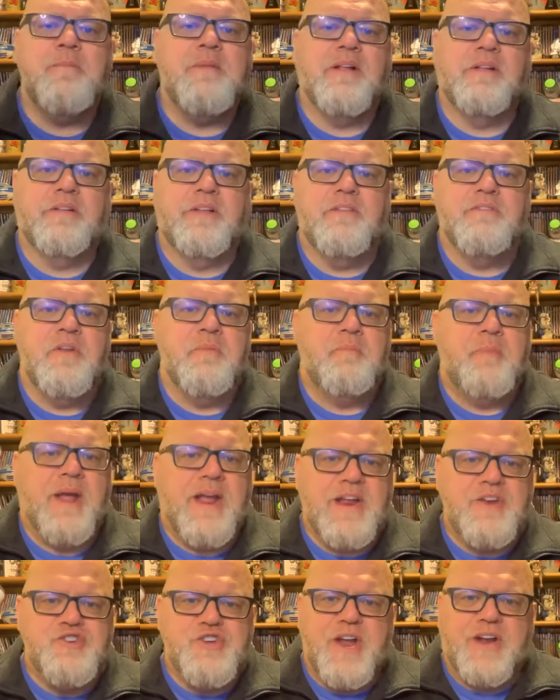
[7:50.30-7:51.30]
living
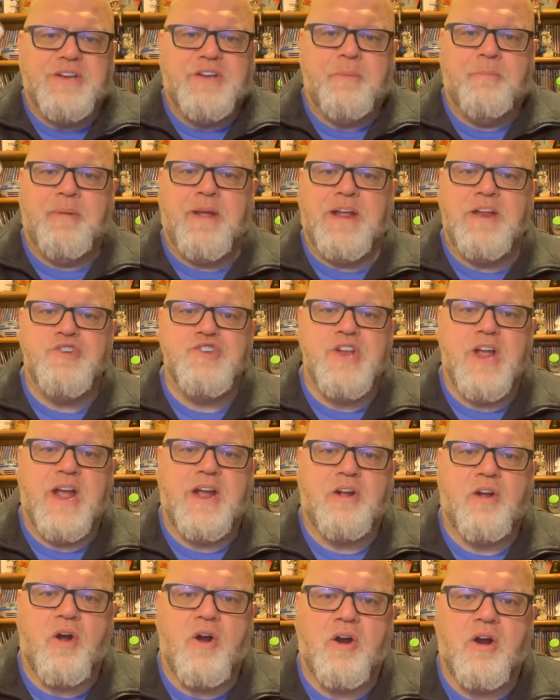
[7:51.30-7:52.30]
paycheck to
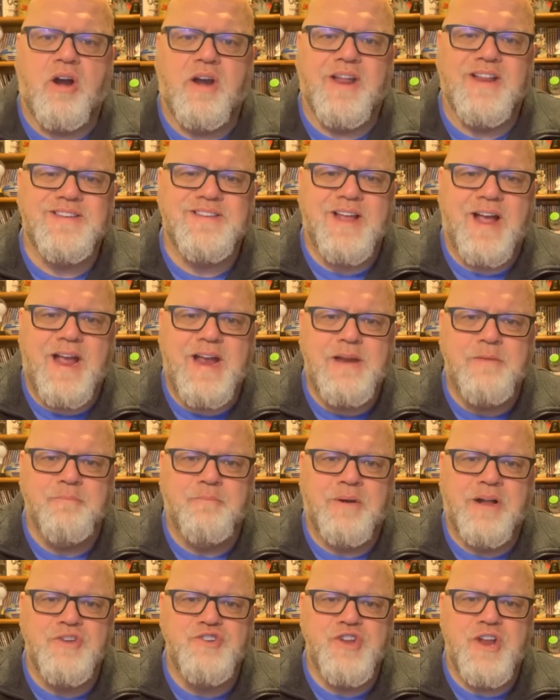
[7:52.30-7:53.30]
paycheck or on a
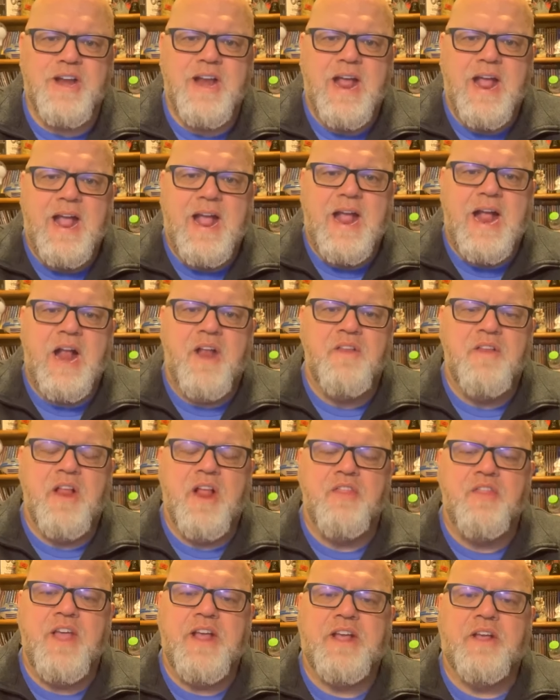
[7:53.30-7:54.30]
tight budget, and
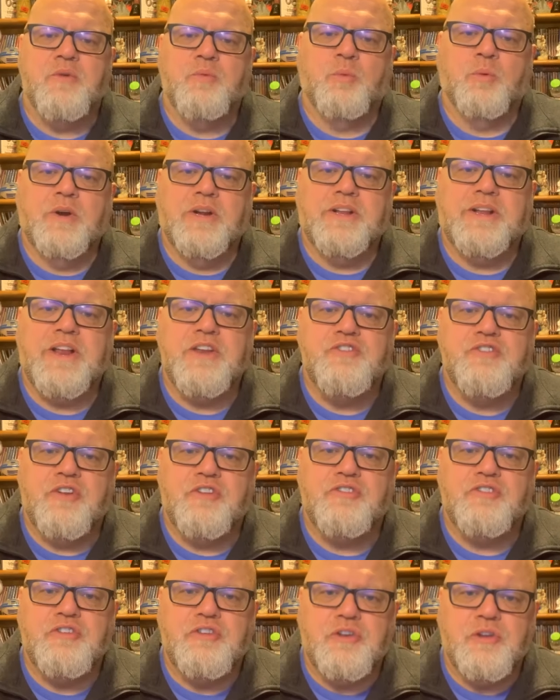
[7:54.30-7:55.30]
they could really
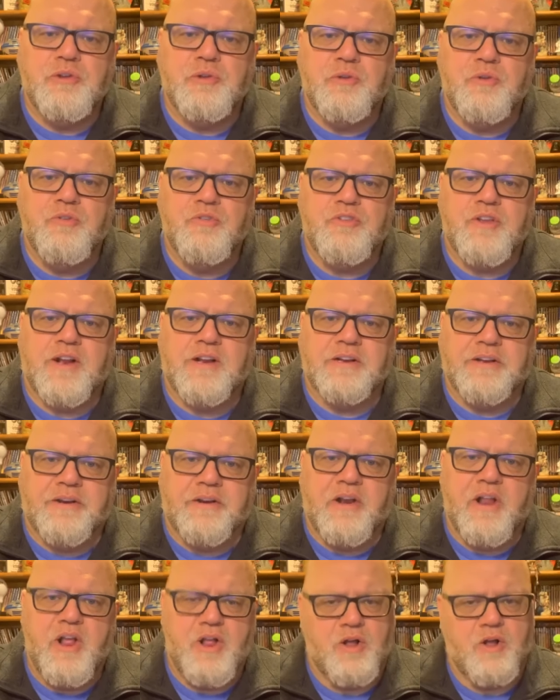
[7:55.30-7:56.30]
just use a
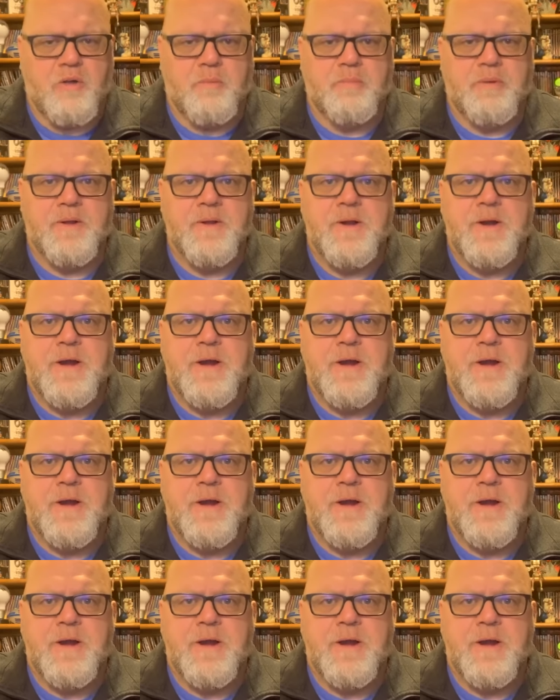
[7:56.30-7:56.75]
little help.